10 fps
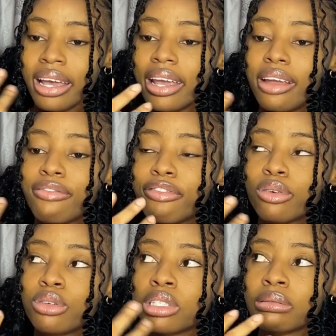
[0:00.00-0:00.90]
It
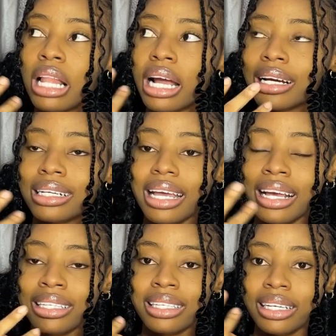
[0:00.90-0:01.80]
feels like an
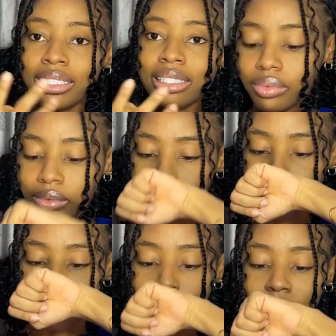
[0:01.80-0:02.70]

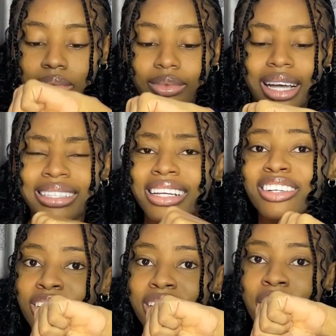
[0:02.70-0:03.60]
essence. I said
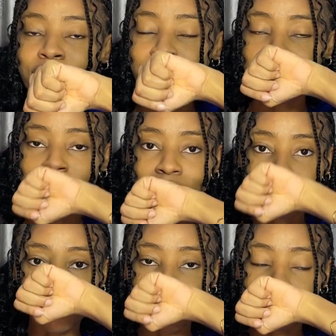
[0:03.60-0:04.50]
it doesn't have a
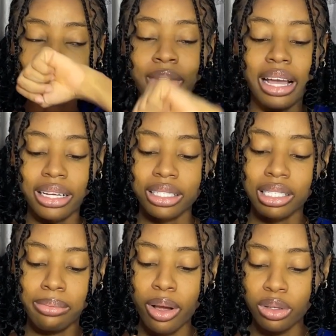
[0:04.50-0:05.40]
fragrance, but I can
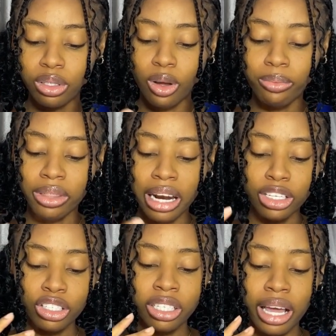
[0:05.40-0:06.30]
smell something. I
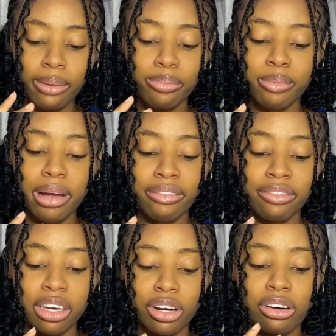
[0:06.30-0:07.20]
just can't put my
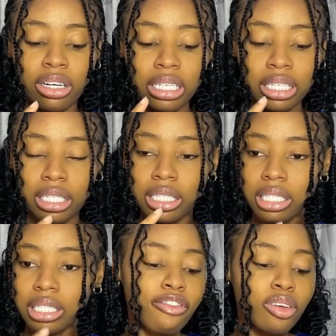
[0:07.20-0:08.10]
finger on
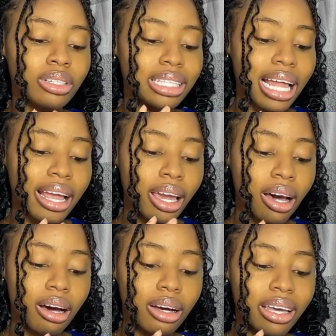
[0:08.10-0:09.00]
it. It feels
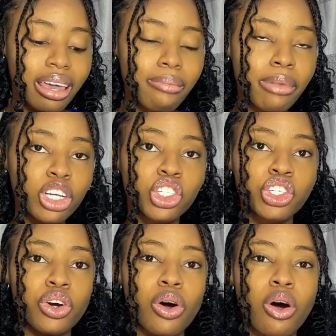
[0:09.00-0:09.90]
like a
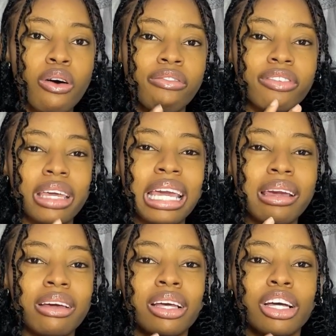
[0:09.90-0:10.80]
mixture of
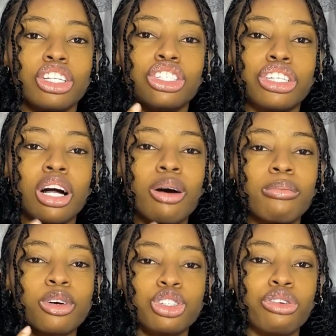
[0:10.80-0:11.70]
a gel
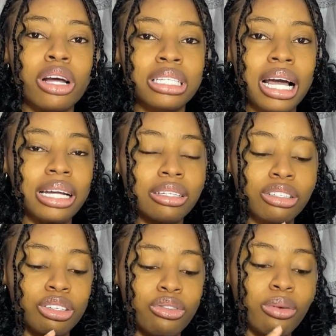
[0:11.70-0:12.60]
moisturizer and a
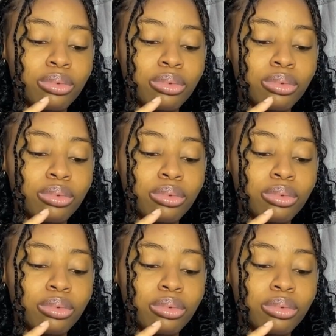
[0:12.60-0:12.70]
serum